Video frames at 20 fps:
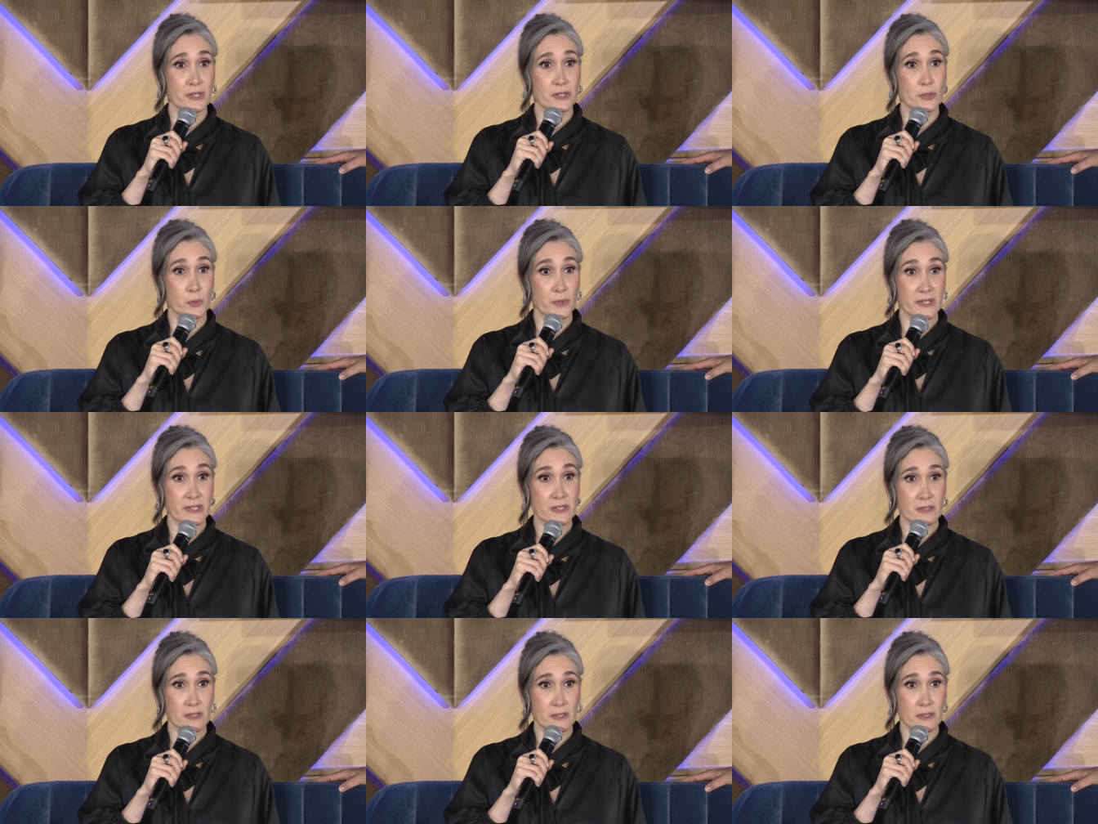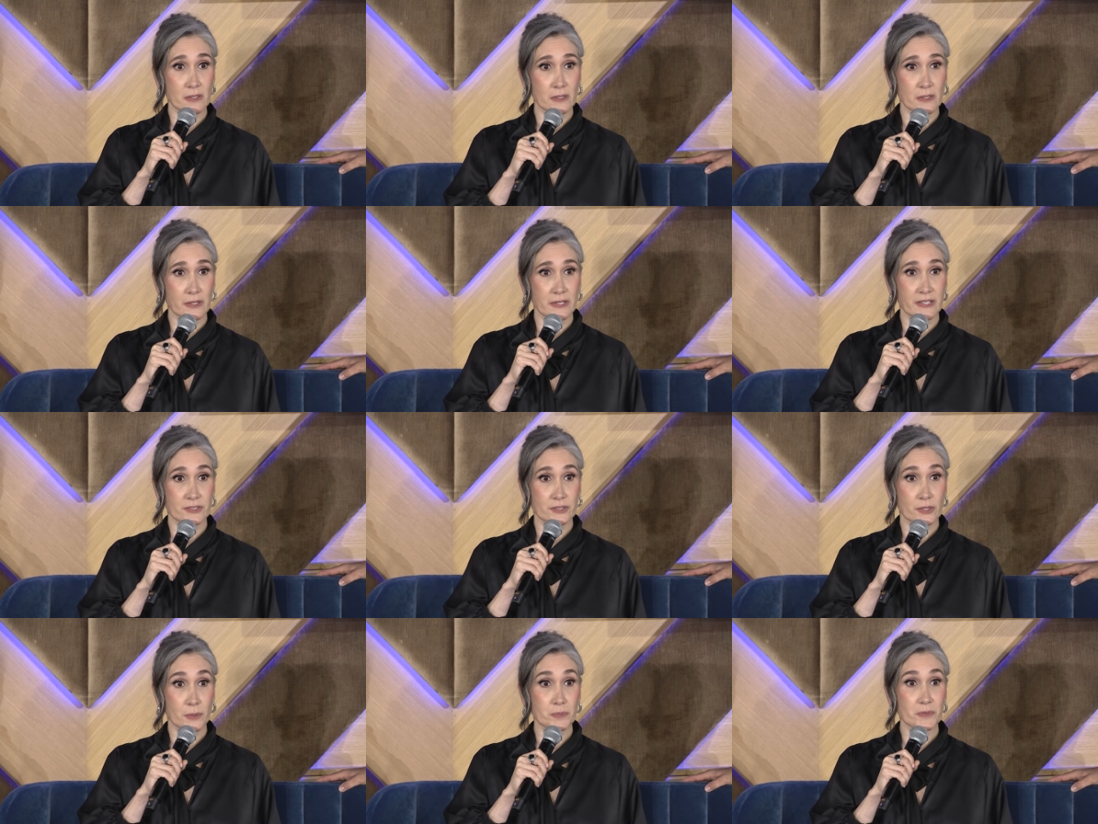the winter is
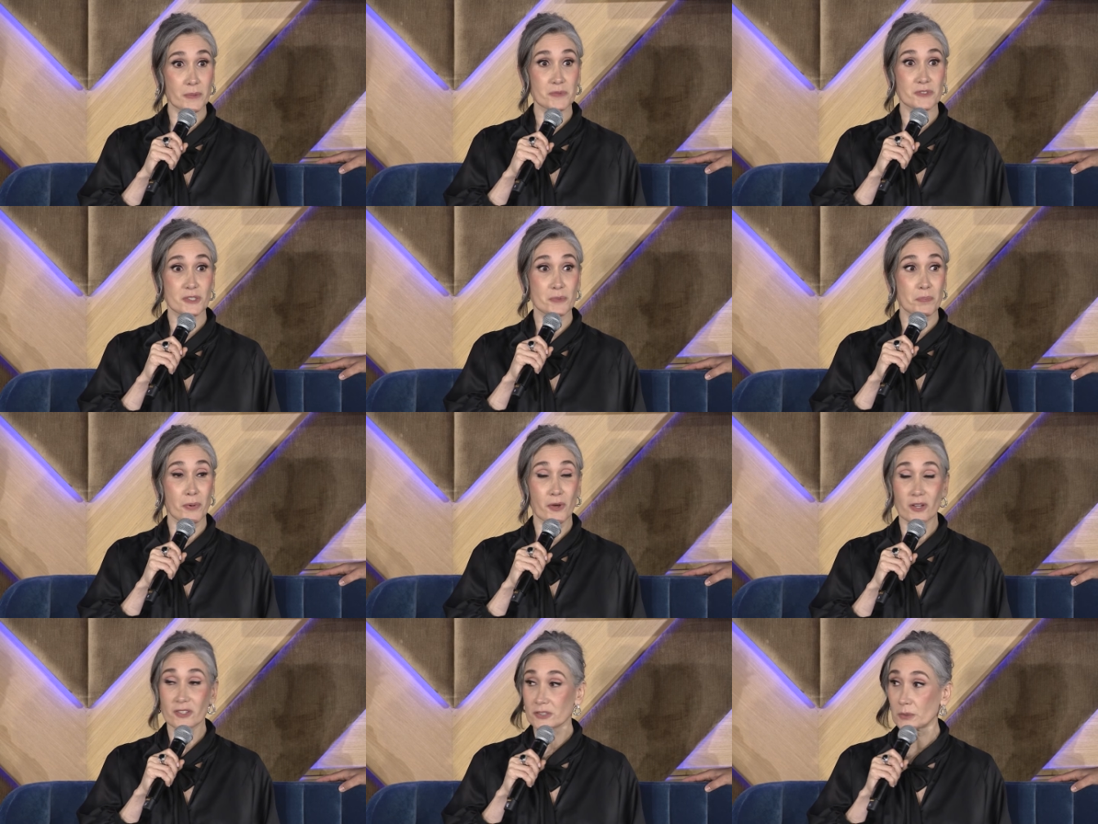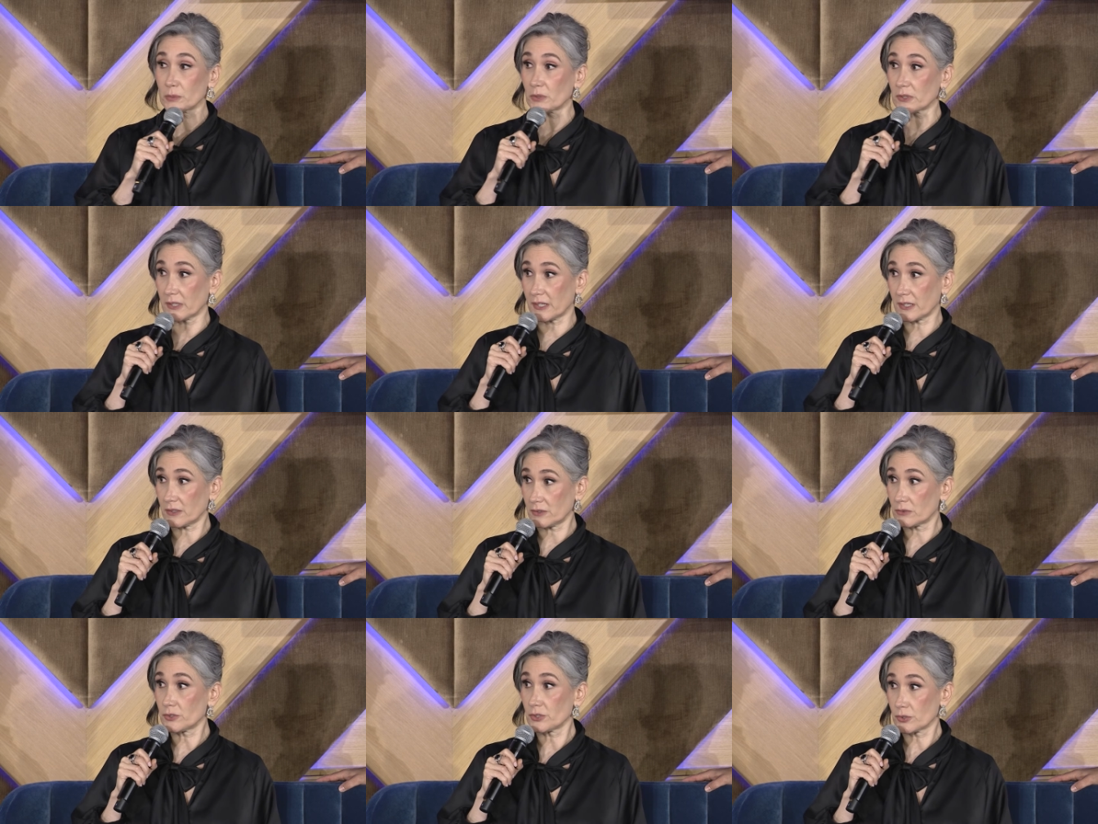sometimes impossible. Like
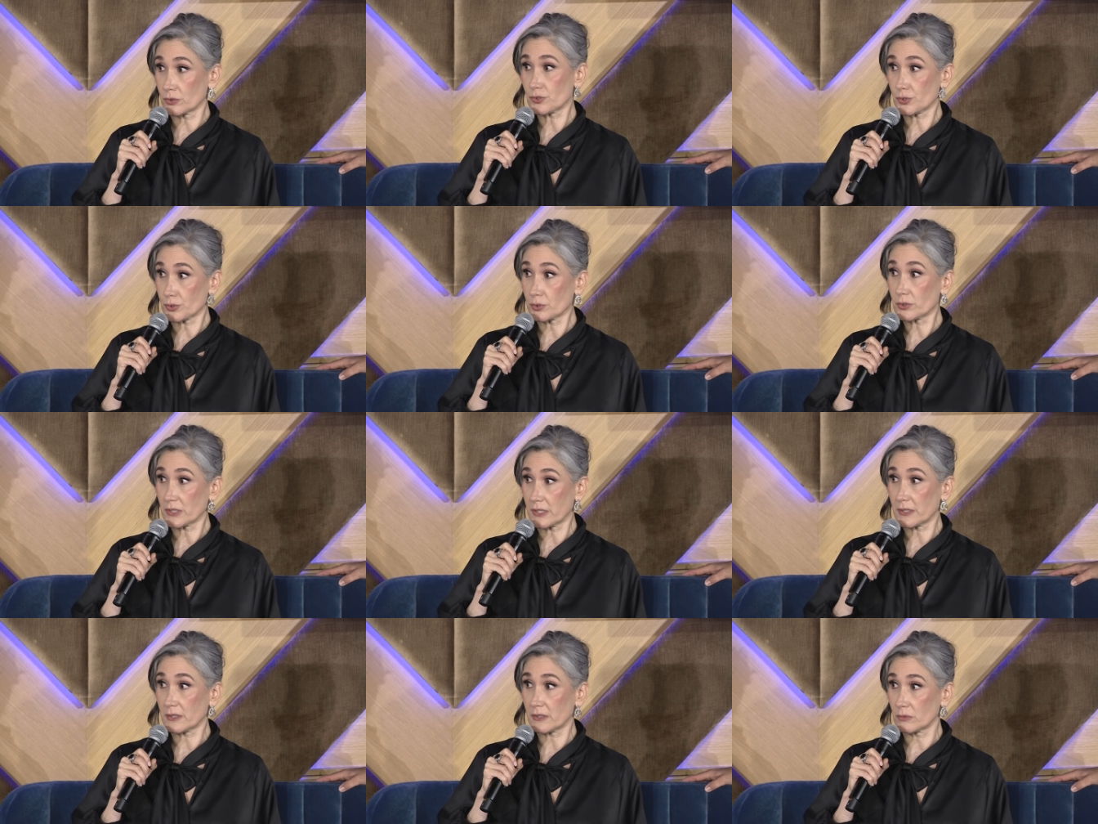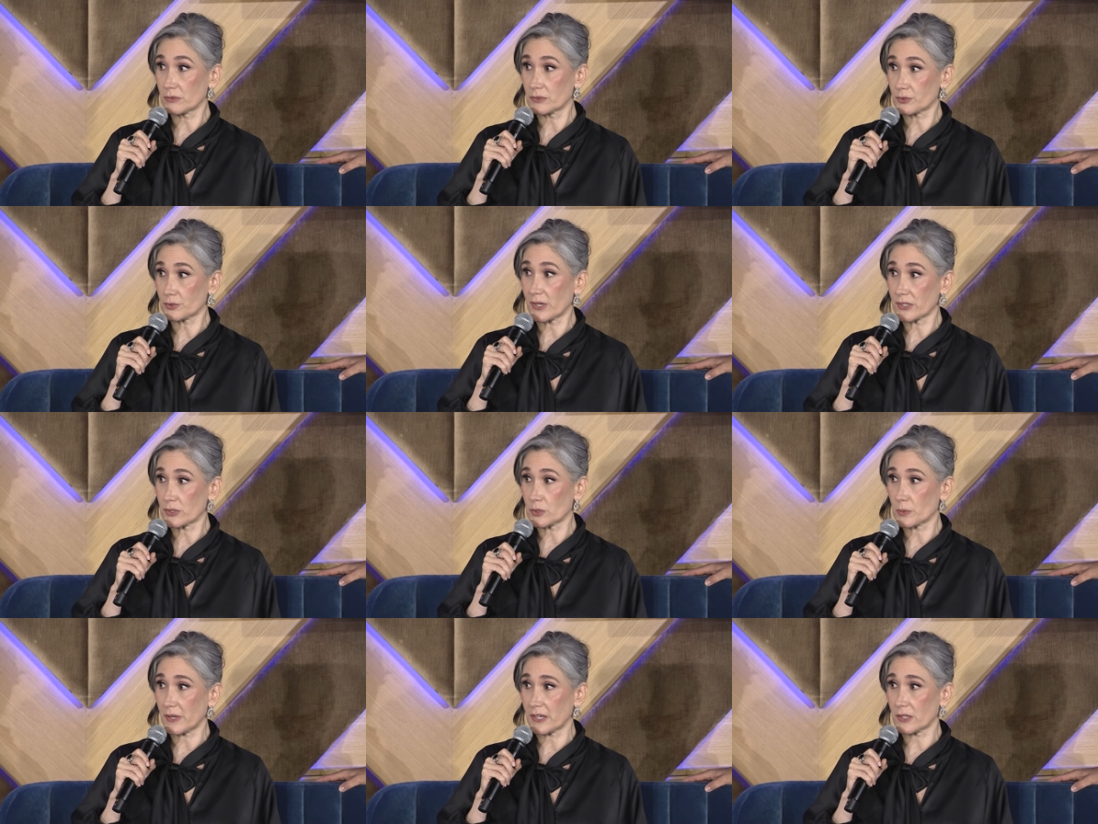you truly try
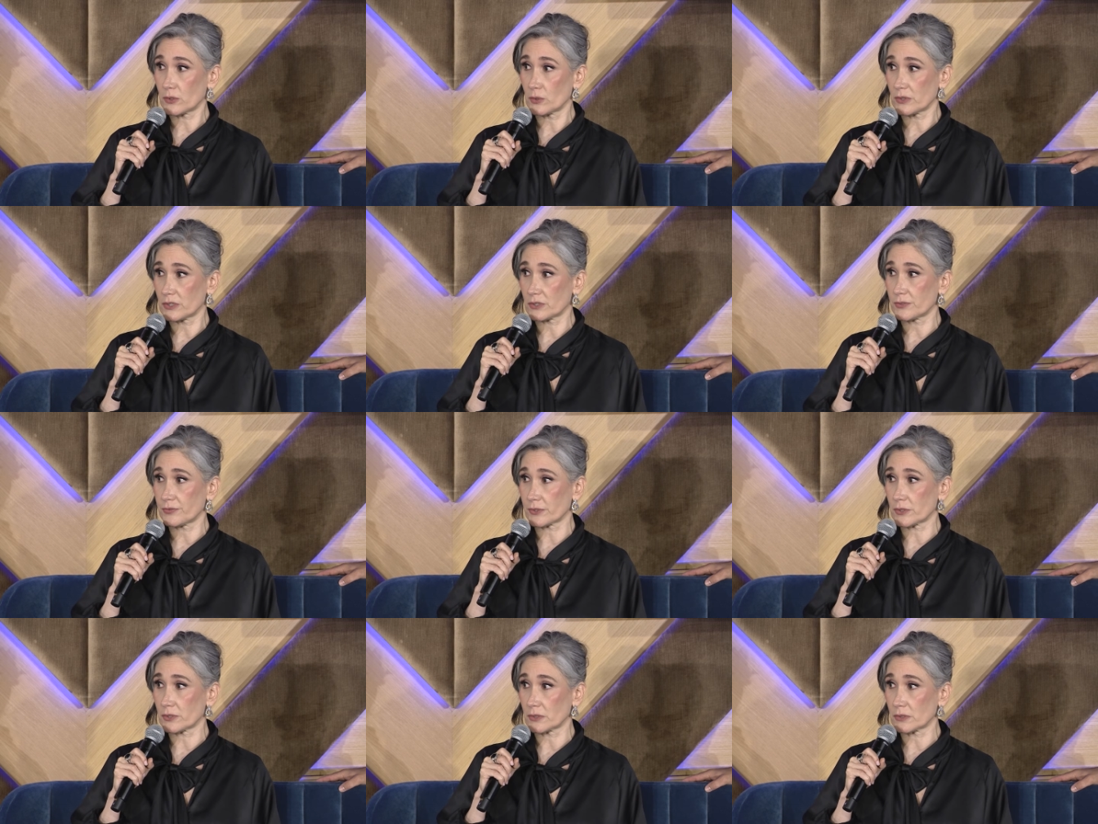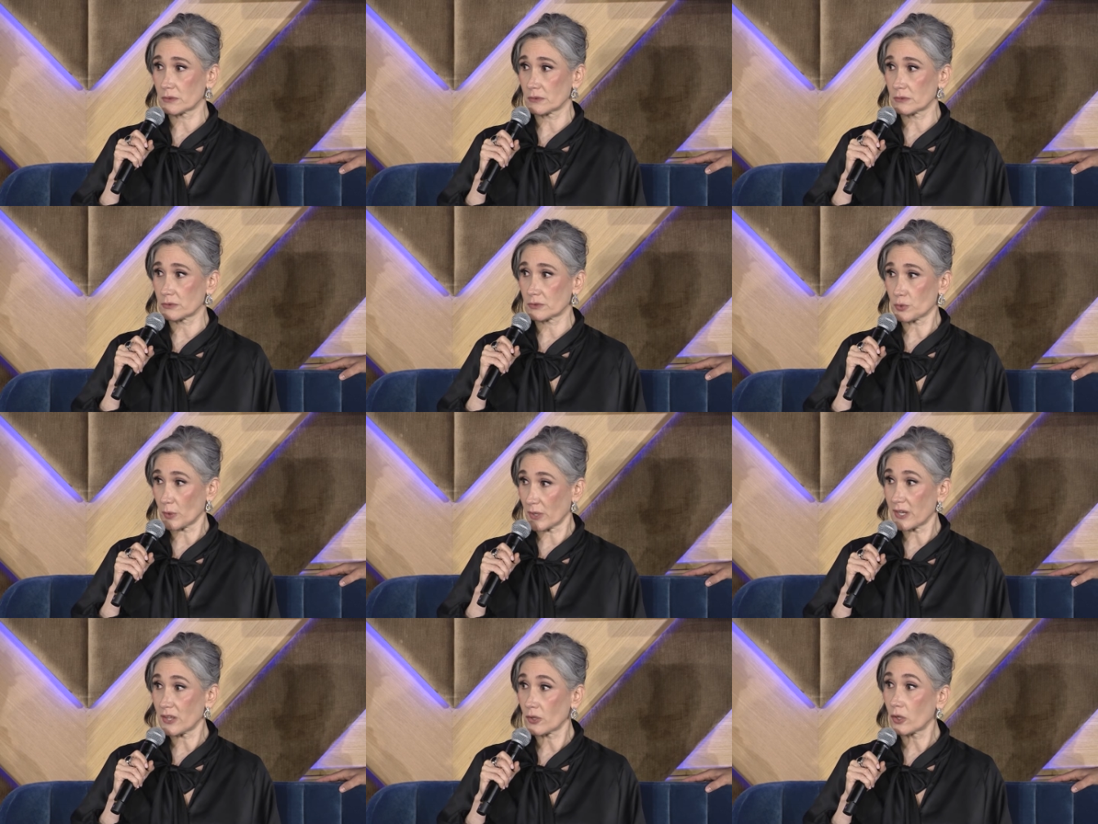to buy cookies for
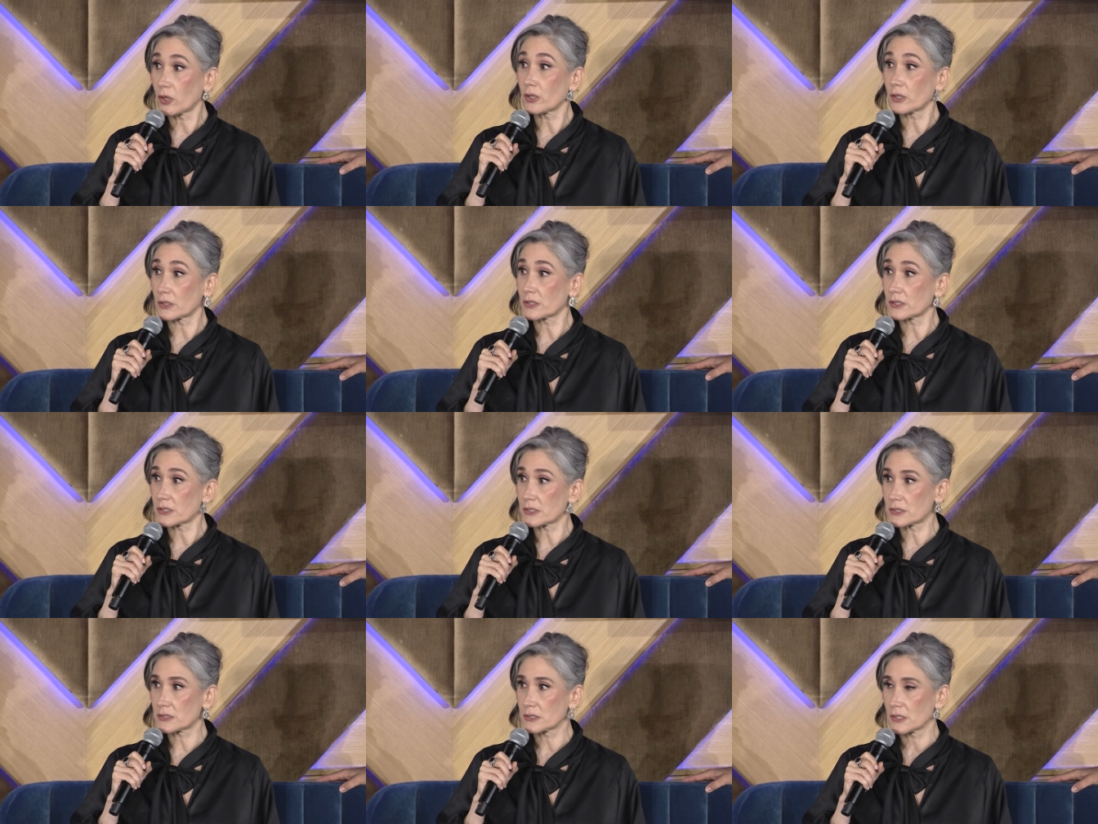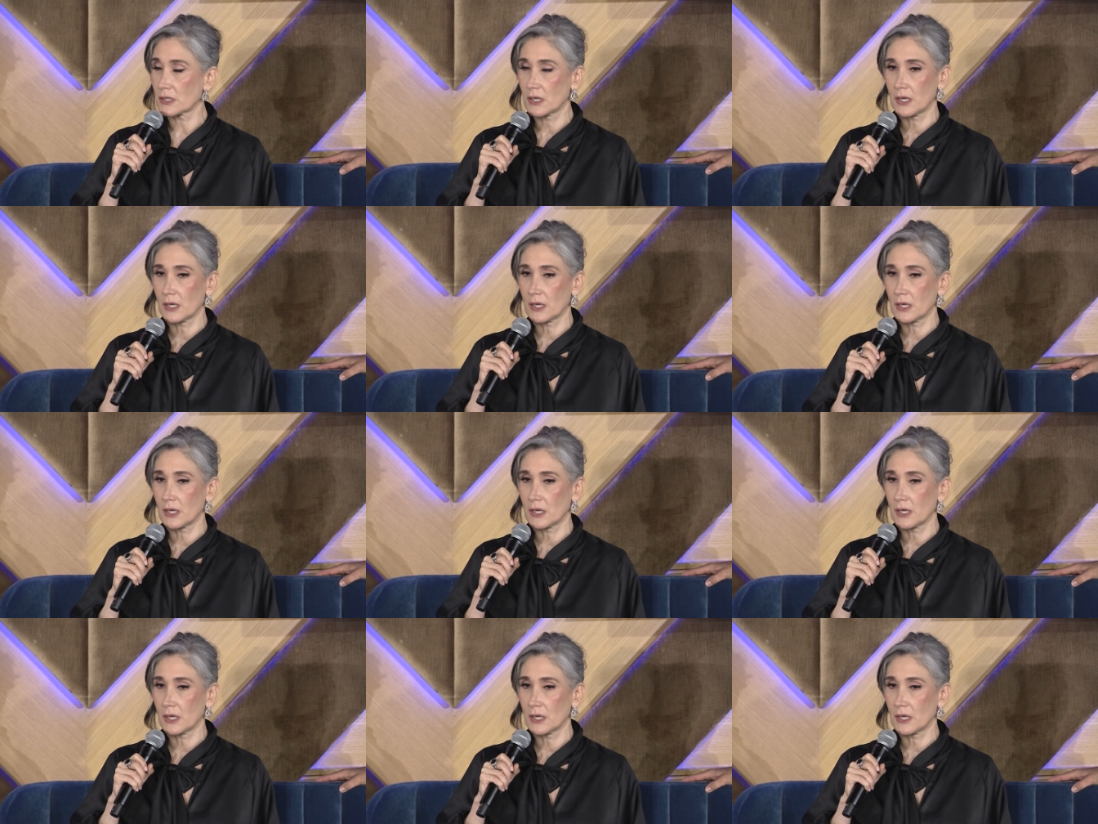$20.